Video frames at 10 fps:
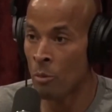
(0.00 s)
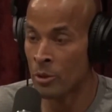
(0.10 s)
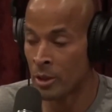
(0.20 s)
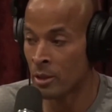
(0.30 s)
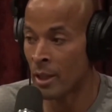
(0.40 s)
but
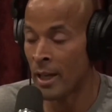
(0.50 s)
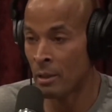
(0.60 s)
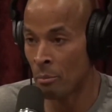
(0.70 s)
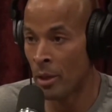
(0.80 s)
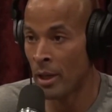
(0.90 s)
she's laying
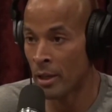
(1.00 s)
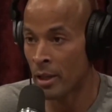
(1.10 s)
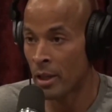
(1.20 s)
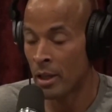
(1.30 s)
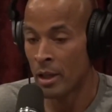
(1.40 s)
in bed
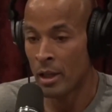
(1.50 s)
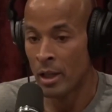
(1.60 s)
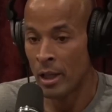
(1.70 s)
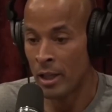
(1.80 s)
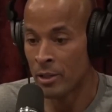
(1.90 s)

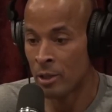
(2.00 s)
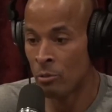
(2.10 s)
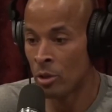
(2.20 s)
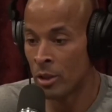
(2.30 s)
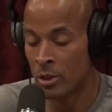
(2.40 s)
and she
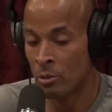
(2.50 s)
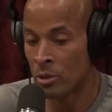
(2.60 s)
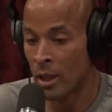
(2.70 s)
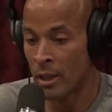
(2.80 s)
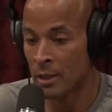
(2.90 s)
was
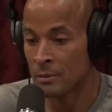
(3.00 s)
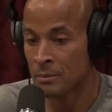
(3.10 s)
like,